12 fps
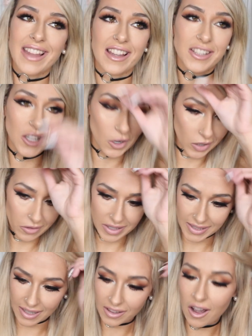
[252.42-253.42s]
that's the only
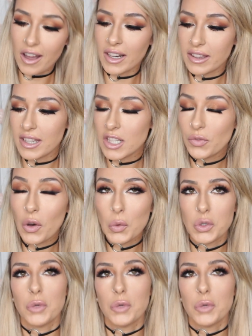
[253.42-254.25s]
reason I got it. This phone